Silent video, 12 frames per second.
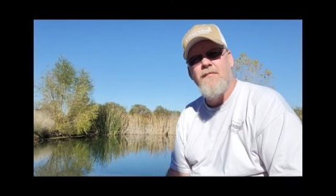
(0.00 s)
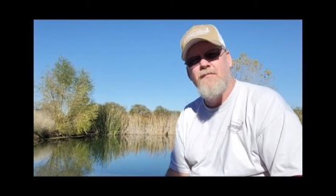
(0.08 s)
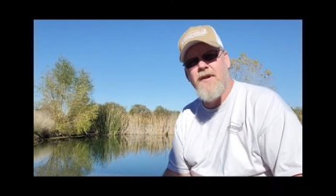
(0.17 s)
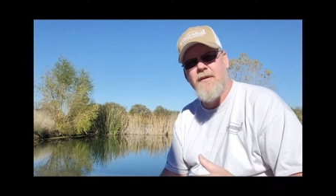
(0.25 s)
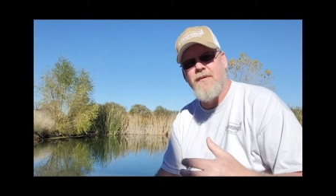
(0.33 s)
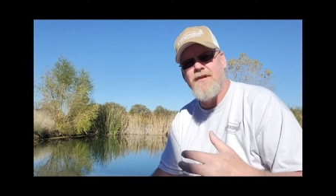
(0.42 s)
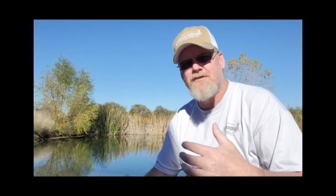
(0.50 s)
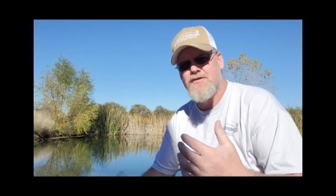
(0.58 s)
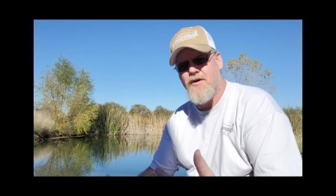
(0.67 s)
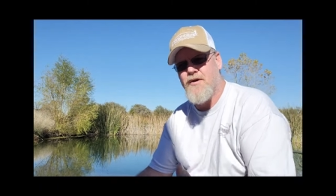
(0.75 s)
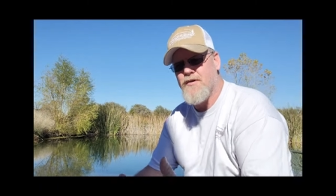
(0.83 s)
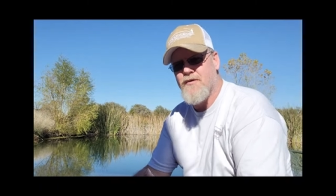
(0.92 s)
But I'm going to
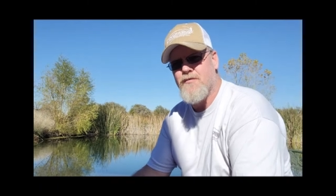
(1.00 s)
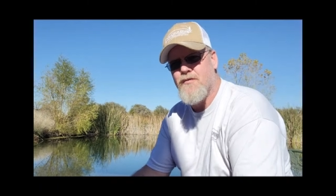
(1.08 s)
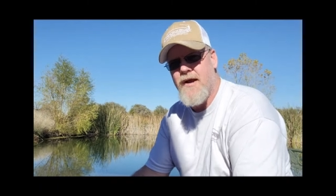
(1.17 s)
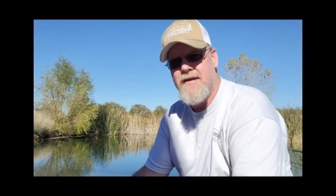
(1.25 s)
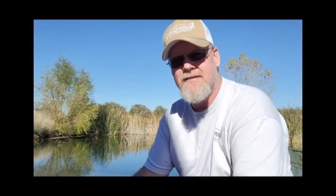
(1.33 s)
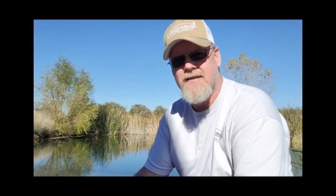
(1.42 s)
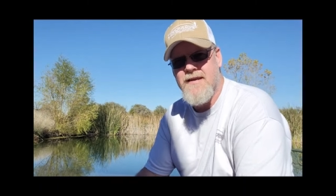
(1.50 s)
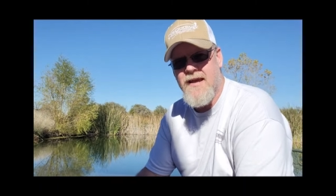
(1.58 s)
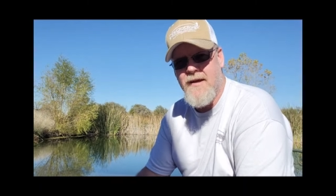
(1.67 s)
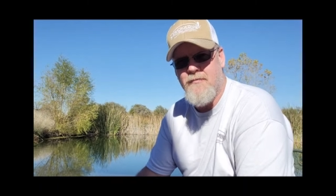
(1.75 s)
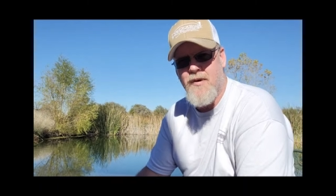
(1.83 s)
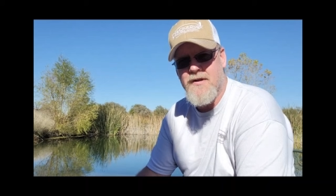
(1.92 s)
start raising
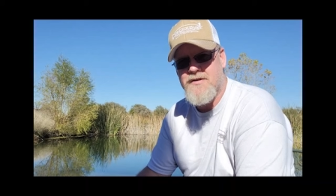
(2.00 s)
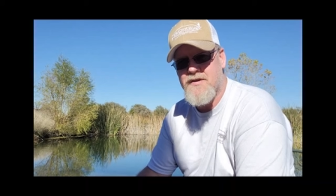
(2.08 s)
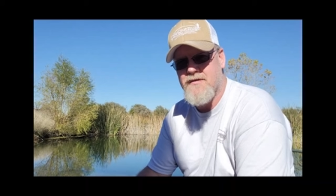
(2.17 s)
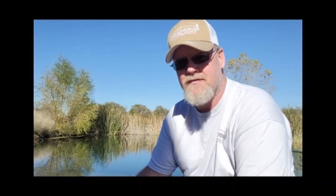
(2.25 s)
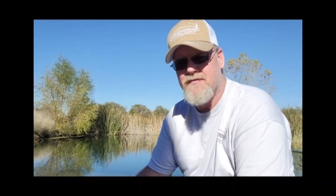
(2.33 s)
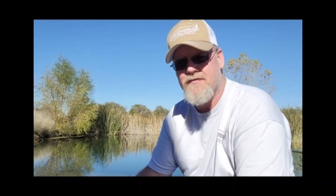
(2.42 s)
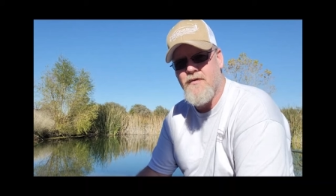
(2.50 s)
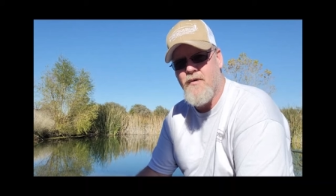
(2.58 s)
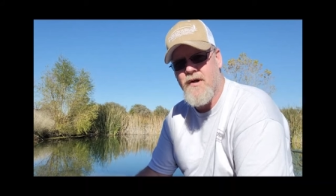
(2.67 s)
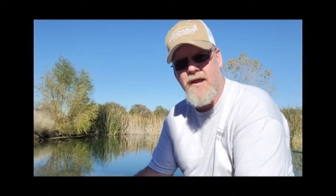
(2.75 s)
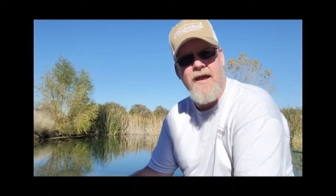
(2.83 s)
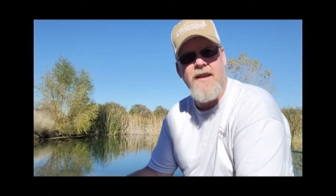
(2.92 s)
a bunch of
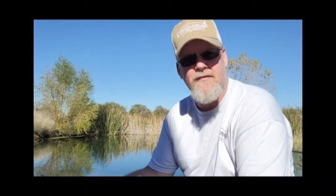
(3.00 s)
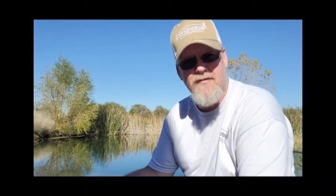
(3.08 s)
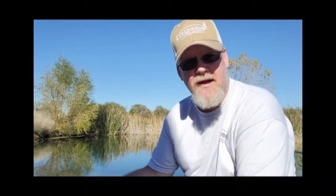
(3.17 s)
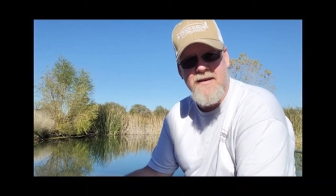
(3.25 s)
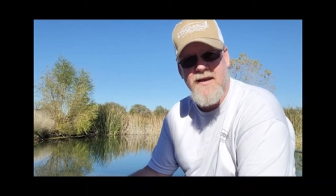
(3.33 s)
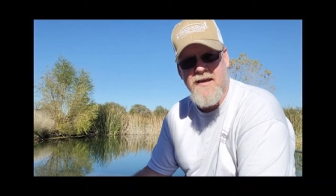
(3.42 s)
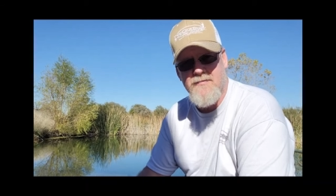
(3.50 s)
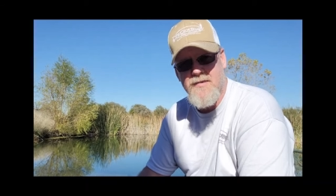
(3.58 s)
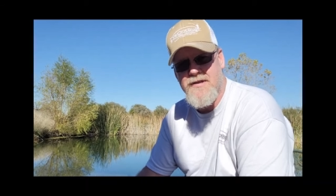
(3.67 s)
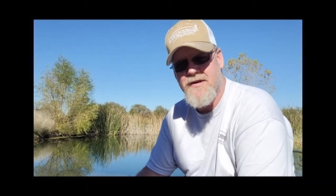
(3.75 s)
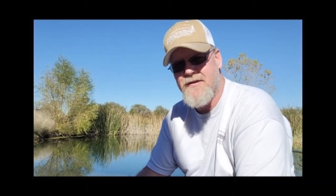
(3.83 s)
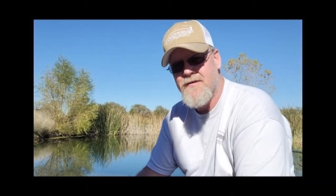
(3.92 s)
organic fly tying
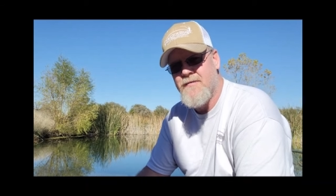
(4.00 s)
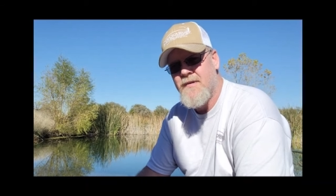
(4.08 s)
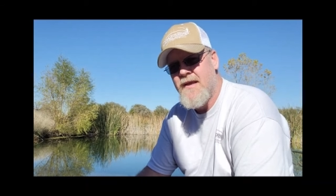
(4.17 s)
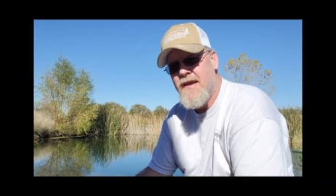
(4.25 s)
material.